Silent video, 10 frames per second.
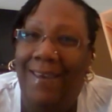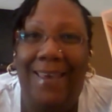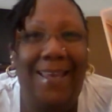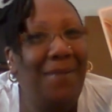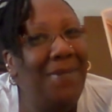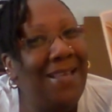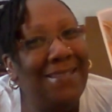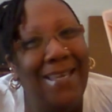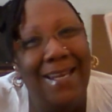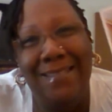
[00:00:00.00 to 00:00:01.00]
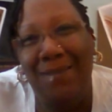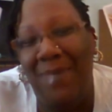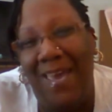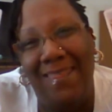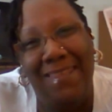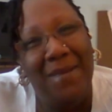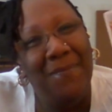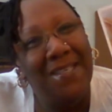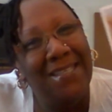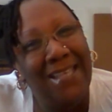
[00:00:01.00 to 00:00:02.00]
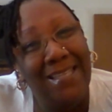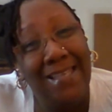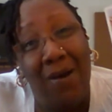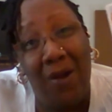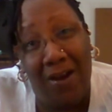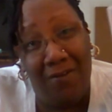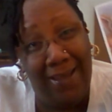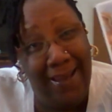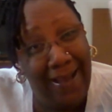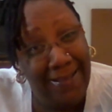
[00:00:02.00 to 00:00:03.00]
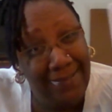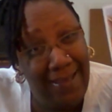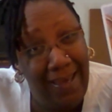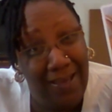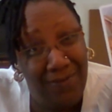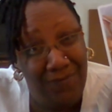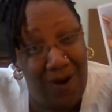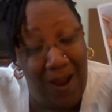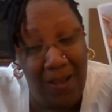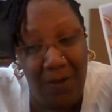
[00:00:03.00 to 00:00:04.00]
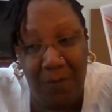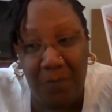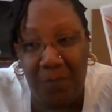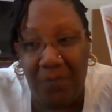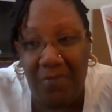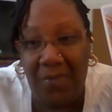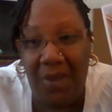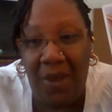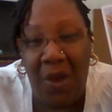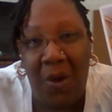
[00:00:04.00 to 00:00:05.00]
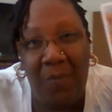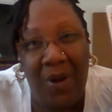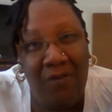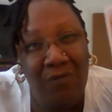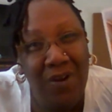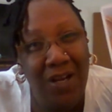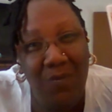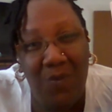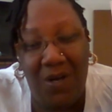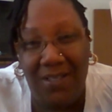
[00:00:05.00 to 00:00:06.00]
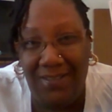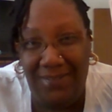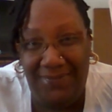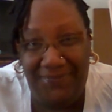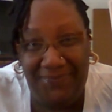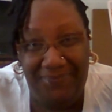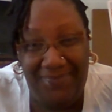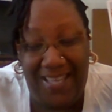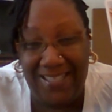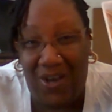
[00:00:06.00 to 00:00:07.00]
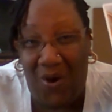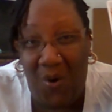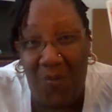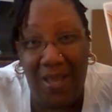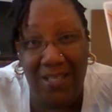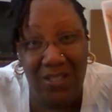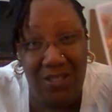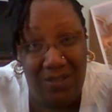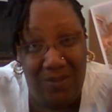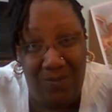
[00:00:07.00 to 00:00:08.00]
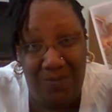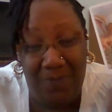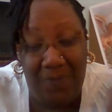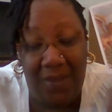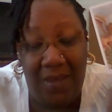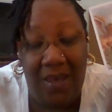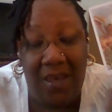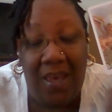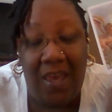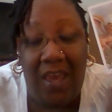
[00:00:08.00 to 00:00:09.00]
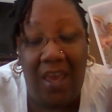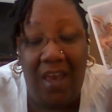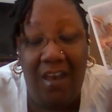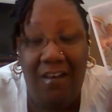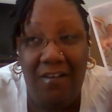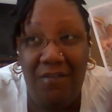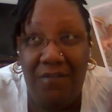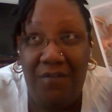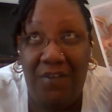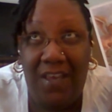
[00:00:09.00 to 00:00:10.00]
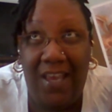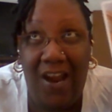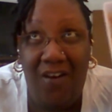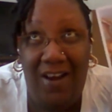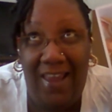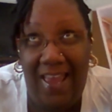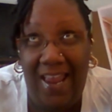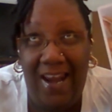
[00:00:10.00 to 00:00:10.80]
And I'm not saying it's a bad thing, because that's how Caroline got saved, right? But I really wonder, as I always do, if Caroline